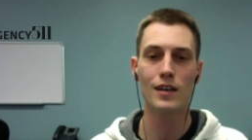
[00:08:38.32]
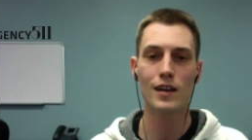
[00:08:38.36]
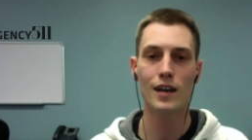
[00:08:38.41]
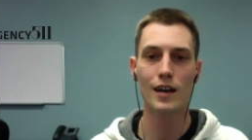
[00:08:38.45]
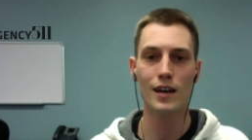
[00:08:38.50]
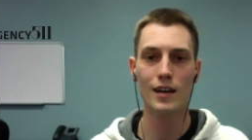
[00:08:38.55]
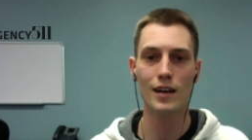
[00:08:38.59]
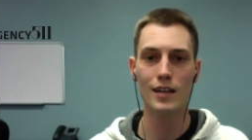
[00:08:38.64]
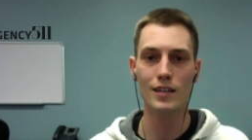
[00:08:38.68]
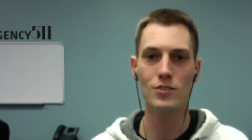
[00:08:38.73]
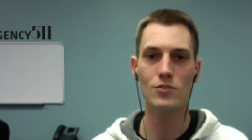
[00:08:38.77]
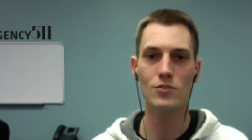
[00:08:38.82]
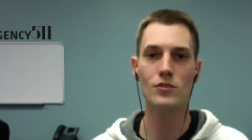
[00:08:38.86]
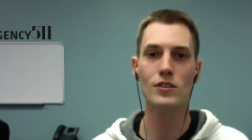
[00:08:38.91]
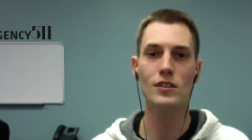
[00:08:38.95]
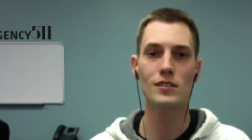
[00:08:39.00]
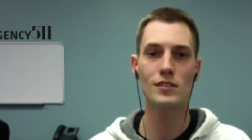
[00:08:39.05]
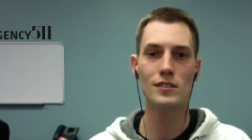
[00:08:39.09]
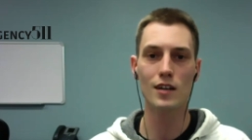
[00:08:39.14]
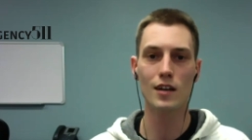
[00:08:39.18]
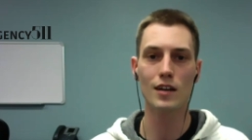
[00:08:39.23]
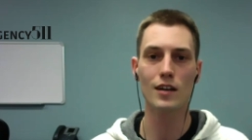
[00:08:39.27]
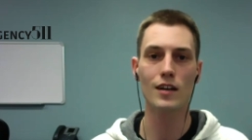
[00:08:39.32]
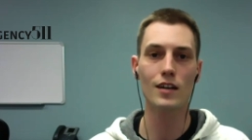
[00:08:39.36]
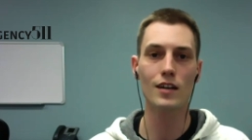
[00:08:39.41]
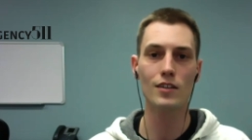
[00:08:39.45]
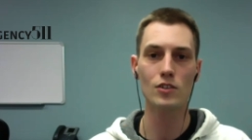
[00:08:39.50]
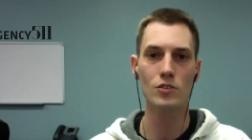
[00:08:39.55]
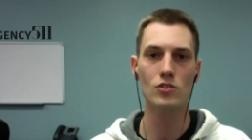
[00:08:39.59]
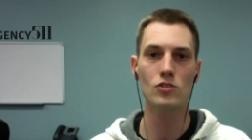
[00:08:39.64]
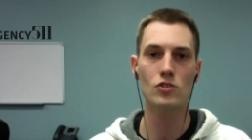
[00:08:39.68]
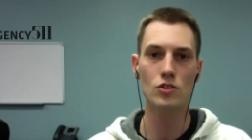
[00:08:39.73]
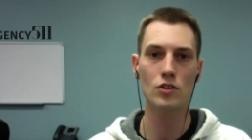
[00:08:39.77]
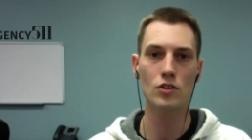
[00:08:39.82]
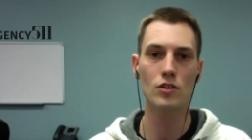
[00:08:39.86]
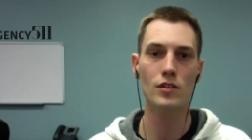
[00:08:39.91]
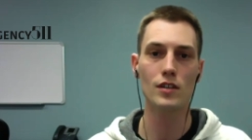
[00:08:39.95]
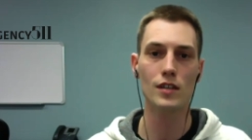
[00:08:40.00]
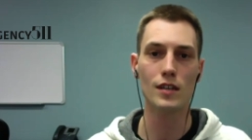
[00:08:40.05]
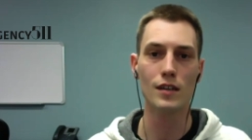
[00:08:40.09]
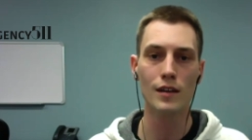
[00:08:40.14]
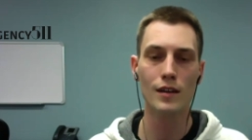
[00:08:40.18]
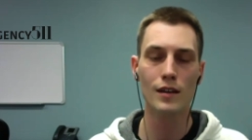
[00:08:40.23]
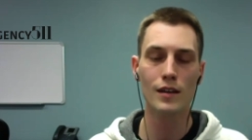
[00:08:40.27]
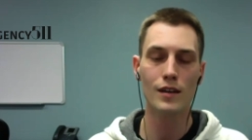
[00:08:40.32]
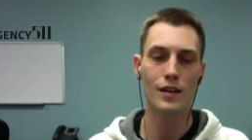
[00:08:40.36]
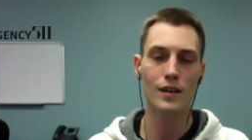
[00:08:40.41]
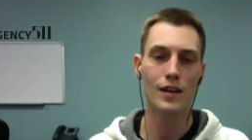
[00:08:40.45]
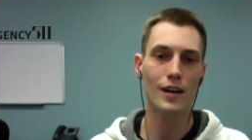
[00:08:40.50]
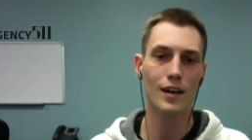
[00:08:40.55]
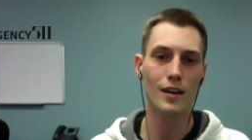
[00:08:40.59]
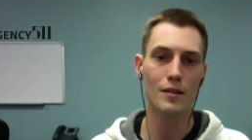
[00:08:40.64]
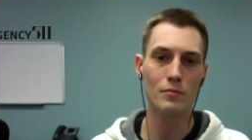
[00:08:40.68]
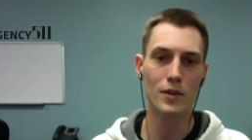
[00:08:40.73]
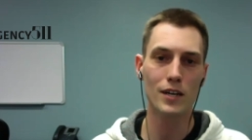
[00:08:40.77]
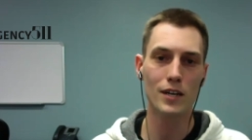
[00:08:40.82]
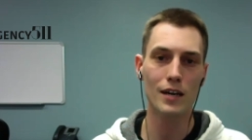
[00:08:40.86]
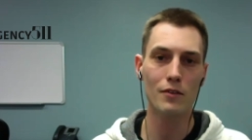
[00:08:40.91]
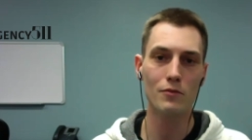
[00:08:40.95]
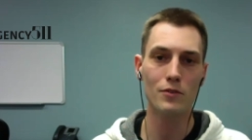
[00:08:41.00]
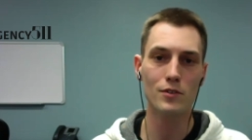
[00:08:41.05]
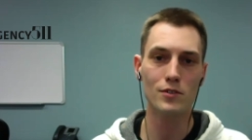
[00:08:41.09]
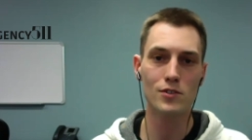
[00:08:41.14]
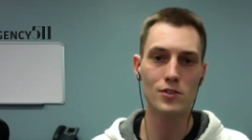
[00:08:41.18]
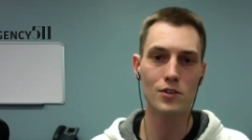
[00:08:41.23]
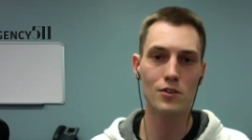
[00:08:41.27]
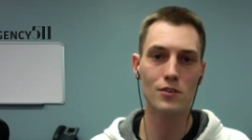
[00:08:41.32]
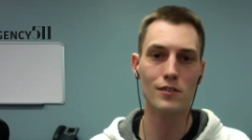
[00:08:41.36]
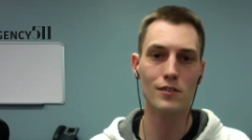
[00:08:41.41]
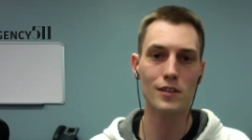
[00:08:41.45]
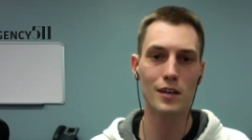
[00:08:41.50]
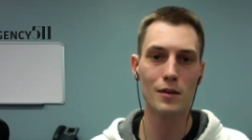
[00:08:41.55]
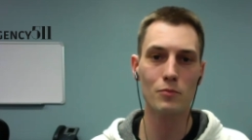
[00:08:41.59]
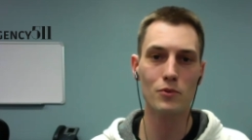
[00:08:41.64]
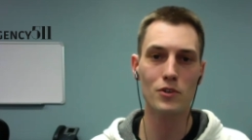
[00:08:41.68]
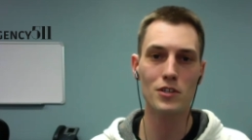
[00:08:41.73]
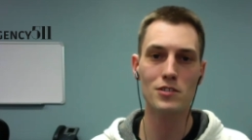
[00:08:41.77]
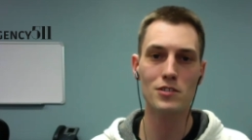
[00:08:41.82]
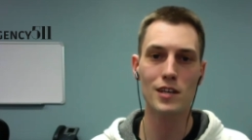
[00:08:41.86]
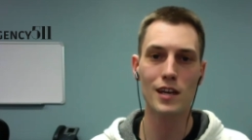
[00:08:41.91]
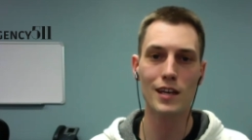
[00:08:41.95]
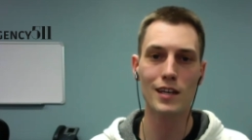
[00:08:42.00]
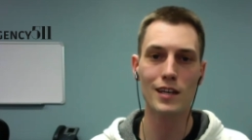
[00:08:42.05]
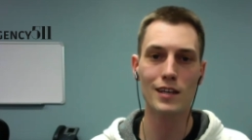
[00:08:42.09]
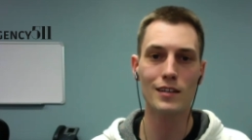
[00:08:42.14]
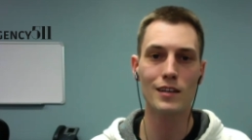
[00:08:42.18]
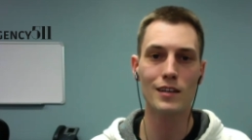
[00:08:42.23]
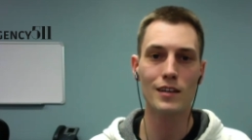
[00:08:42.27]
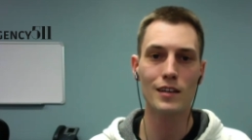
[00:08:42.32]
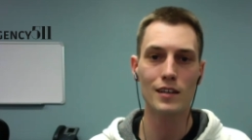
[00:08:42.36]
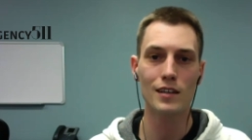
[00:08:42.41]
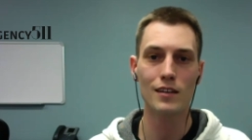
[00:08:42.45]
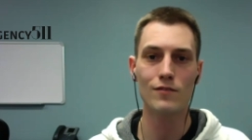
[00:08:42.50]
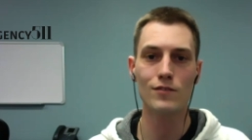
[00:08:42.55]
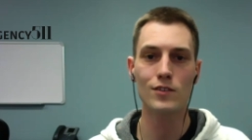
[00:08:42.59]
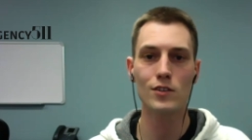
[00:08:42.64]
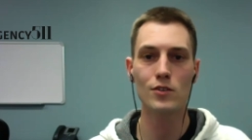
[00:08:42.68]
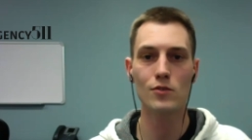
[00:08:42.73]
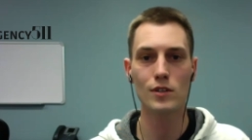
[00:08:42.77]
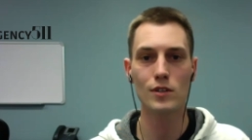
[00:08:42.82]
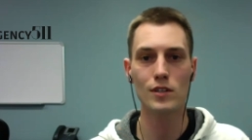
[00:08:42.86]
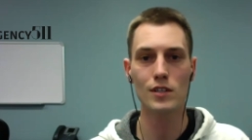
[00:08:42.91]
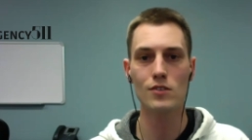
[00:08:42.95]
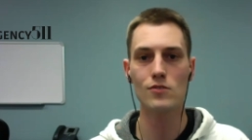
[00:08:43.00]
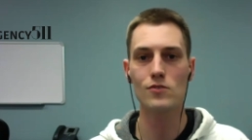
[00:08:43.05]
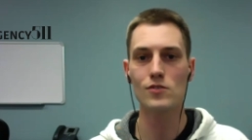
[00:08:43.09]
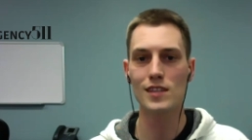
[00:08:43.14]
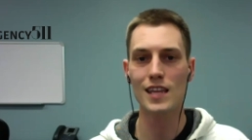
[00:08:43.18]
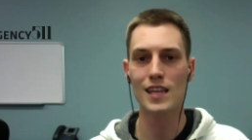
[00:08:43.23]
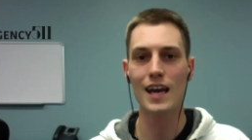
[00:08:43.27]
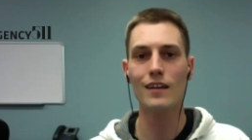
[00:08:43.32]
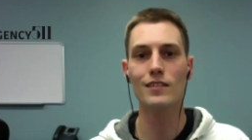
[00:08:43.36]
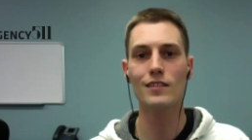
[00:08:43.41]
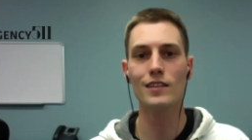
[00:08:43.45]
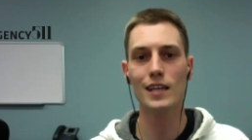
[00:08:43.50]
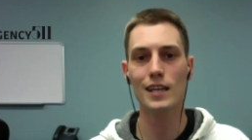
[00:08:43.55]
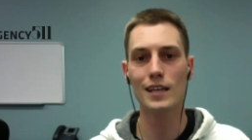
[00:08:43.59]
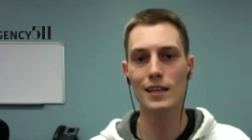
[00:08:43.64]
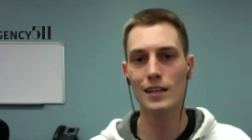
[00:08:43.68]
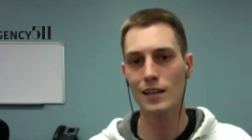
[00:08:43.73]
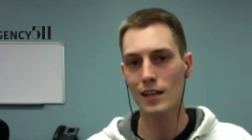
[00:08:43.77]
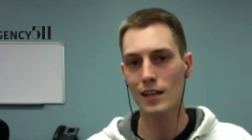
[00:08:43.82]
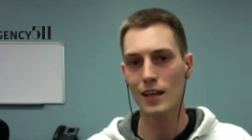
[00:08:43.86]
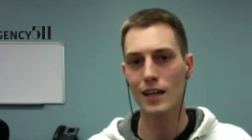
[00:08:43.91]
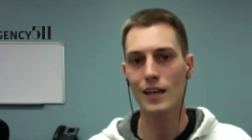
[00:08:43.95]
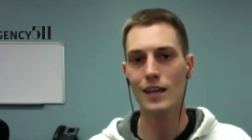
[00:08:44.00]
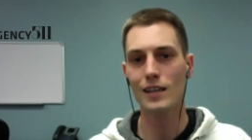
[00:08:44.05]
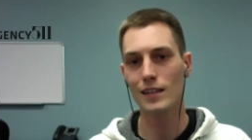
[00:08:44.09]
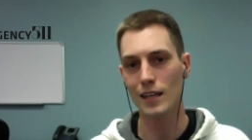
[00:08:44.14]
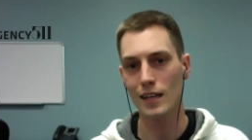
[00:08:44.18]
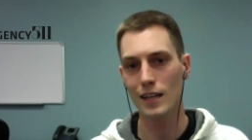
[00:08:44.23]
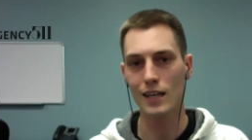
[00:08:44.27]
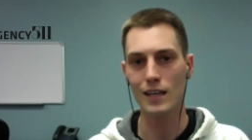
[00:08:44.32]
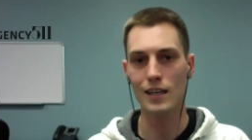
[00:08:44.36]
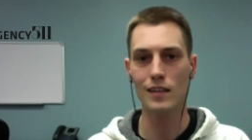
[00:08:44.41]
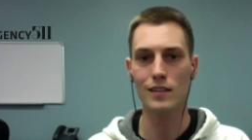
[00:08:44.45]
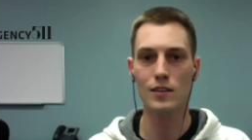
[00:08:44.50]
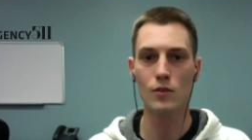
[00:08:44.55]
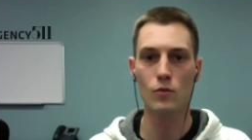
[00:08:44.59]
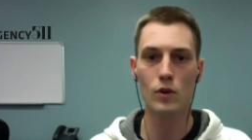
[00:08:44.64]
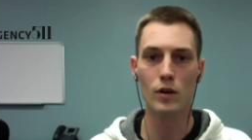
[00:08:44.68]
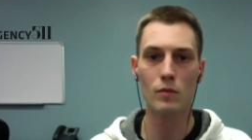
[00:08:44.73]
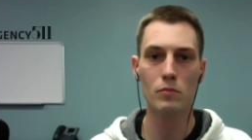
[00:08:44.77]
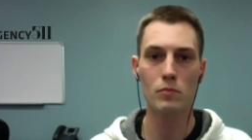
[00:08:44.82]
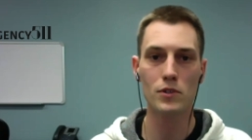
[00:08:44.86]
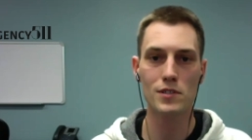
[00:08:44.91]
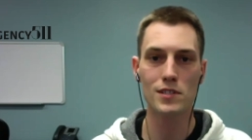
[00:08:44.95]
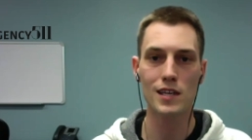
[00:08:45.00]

and you can start on your journey. But I would certainly appreciate it if you were to use that link, and then I get the 1%.